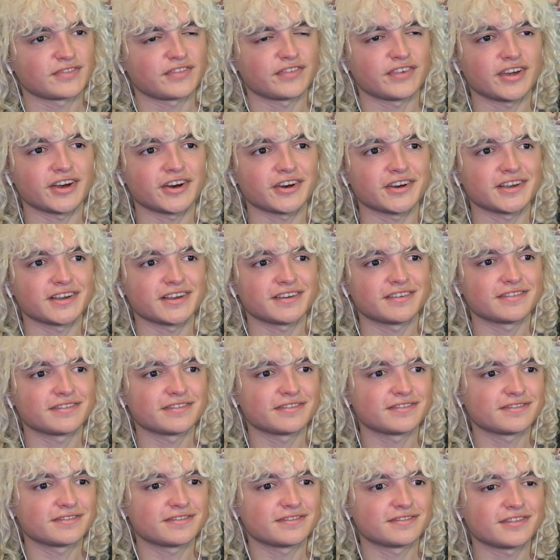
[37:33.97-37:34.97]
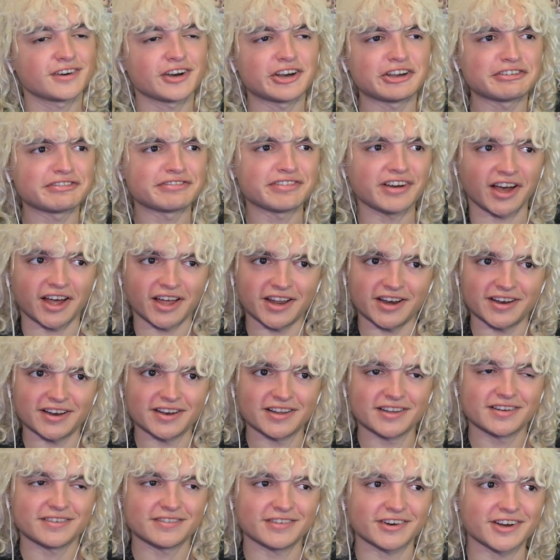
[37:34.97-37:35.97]
Very, very
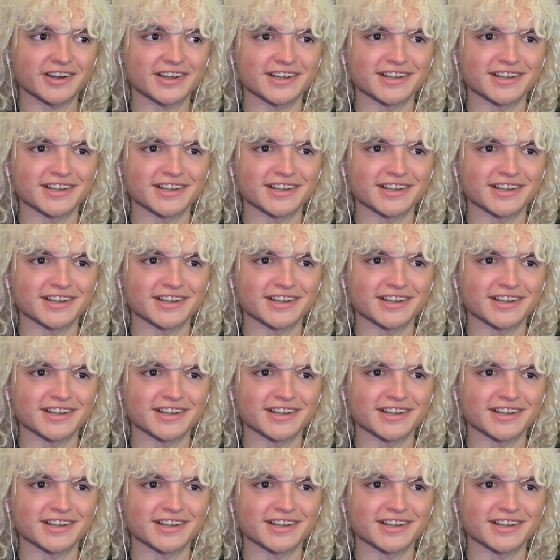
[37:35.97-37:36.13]
fun. Very